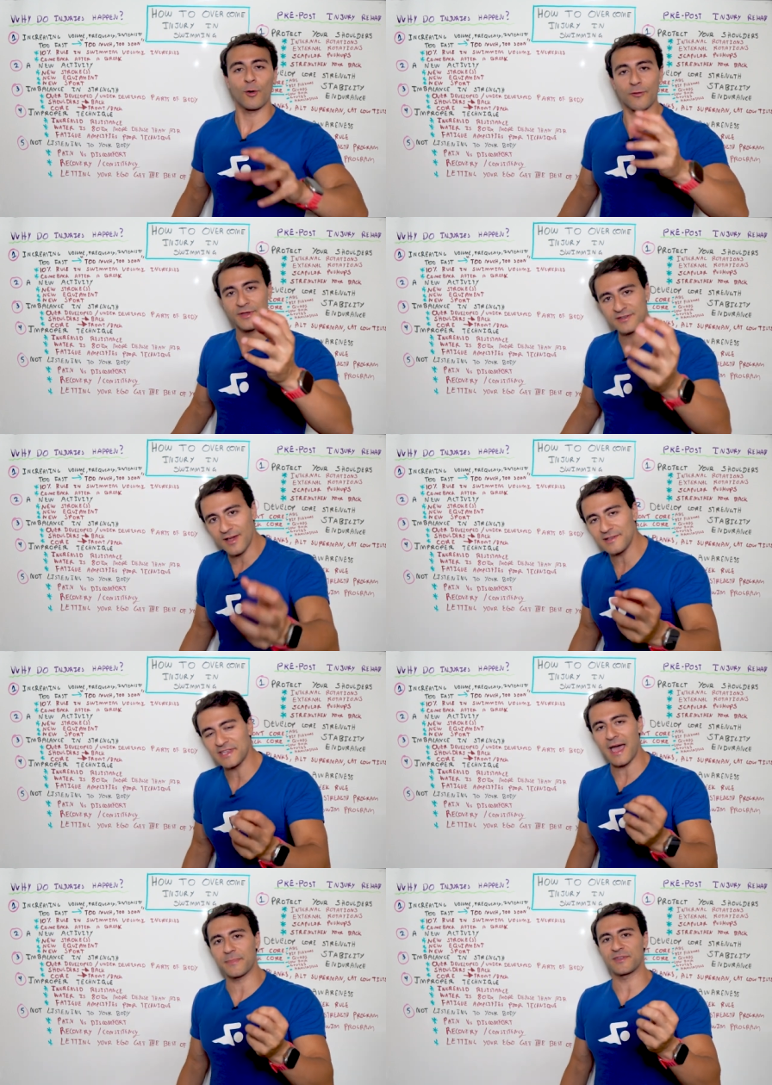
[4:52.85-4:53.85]
or if it does
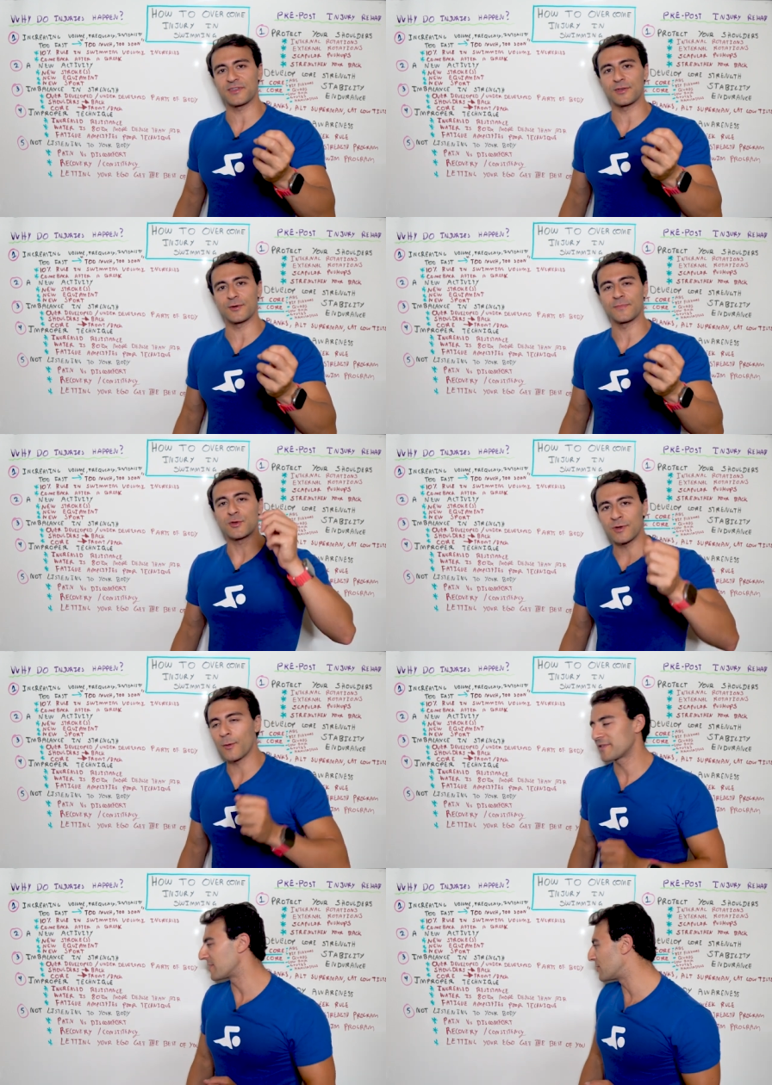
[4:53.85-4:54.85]
happen to you, you know
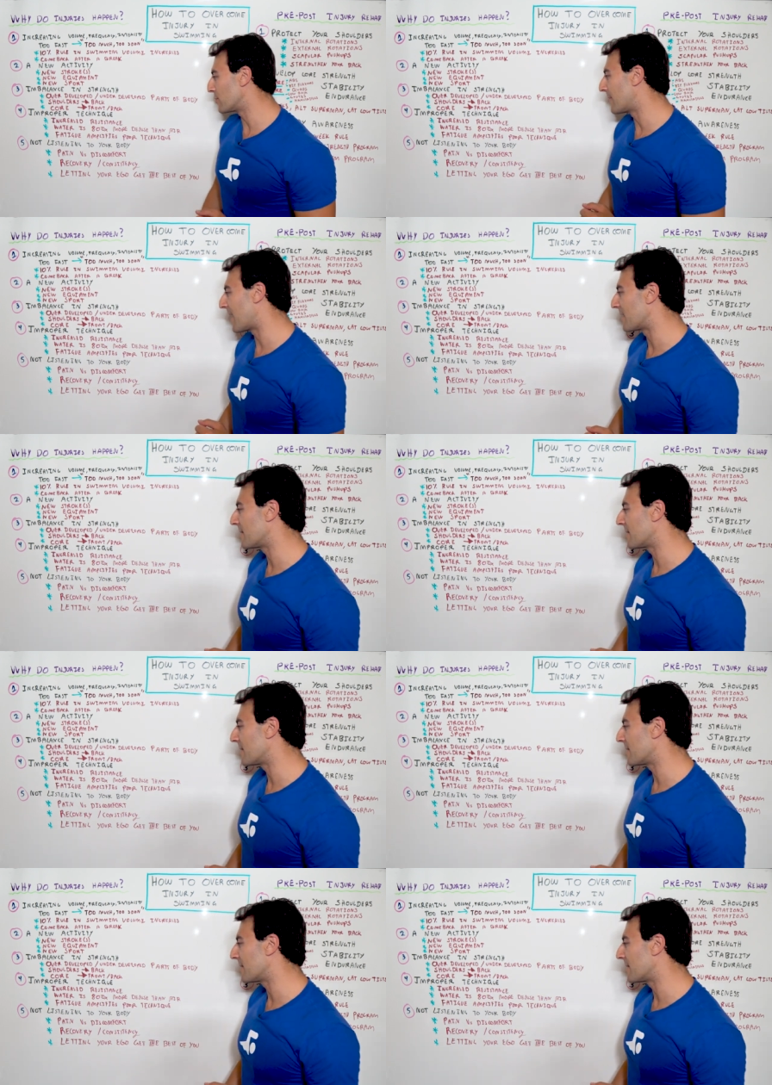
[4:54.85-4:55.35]
what to do about